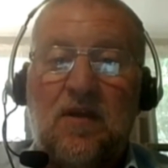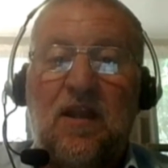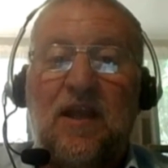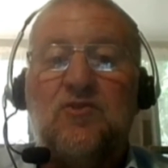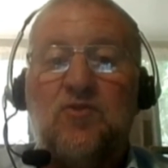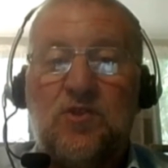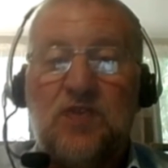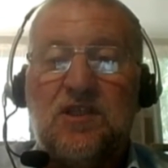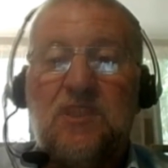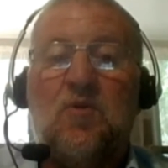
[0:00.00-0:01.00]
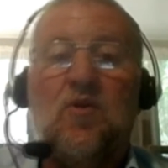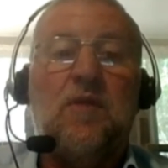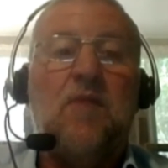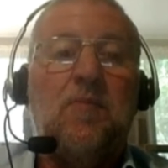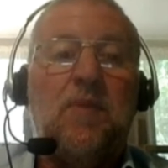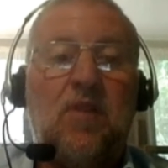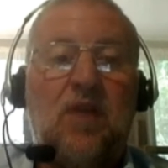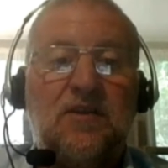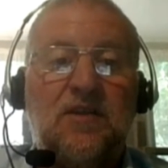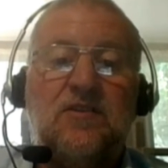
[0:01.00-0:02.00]
electoral system, or they might be
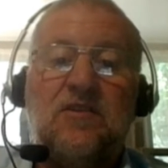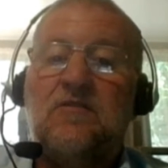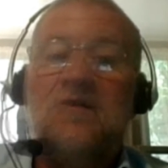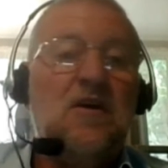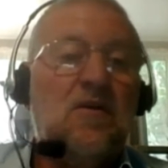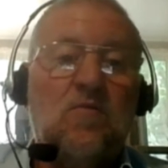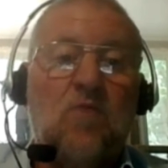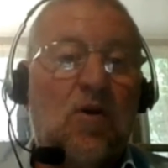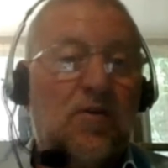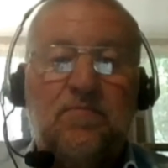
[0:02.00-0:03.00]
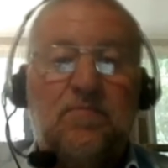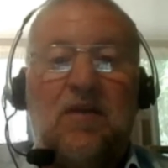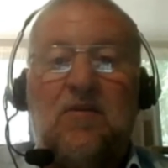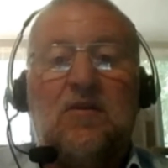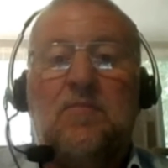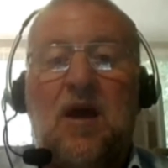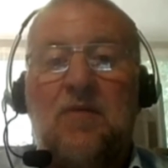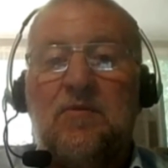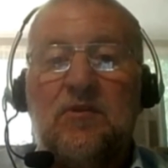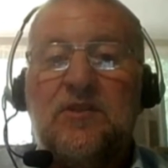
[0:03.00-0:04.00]
plugged into what Barack
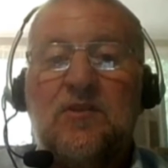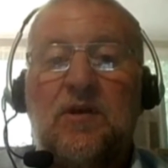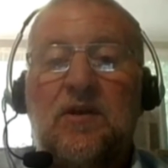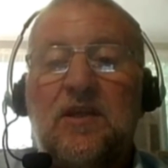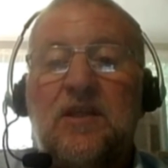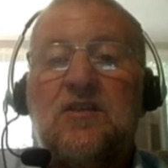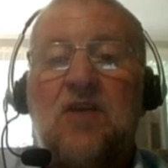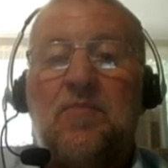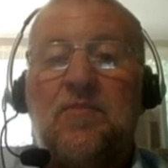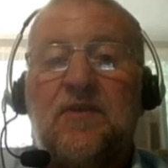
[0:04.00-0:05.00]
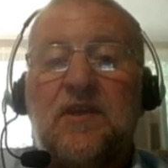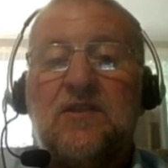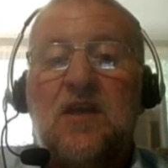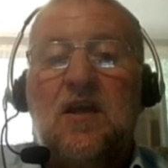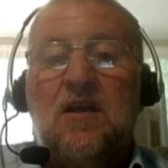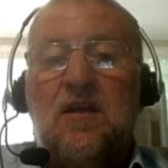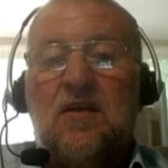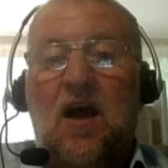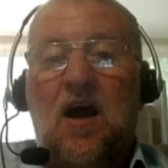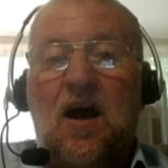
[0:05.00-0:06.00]
Obama is doing. These type of things
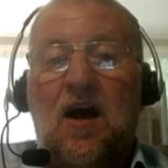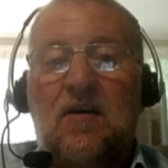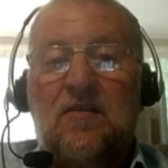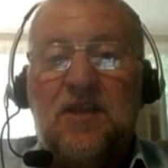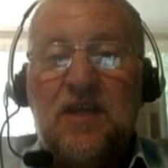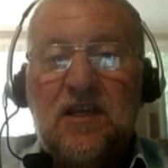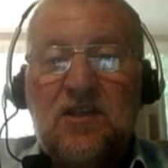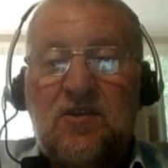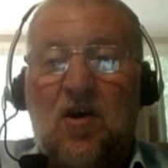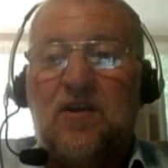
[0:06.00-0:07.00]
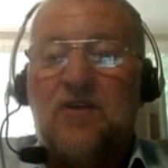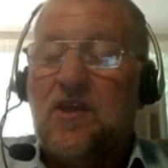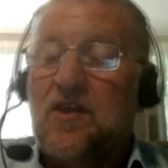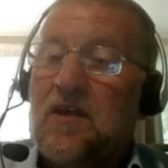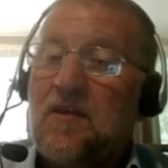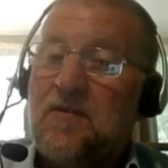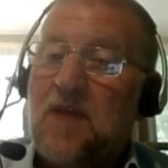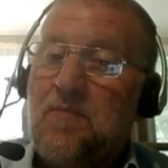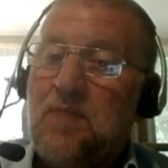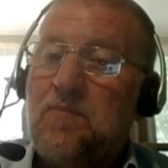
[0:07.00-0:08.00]
are the insiders, and
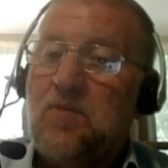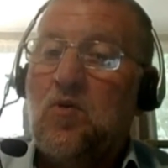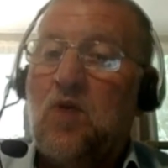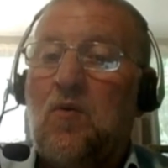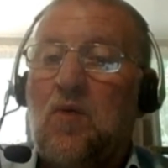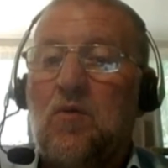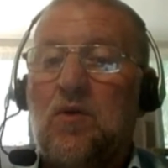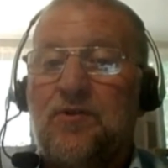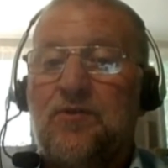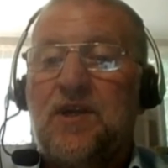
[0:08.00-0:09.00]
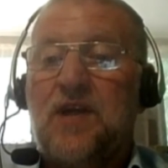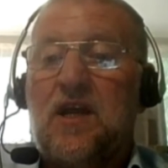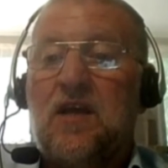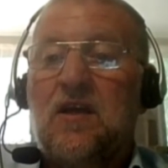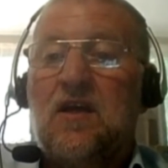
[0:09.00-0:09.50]
they're people who are well worth reading.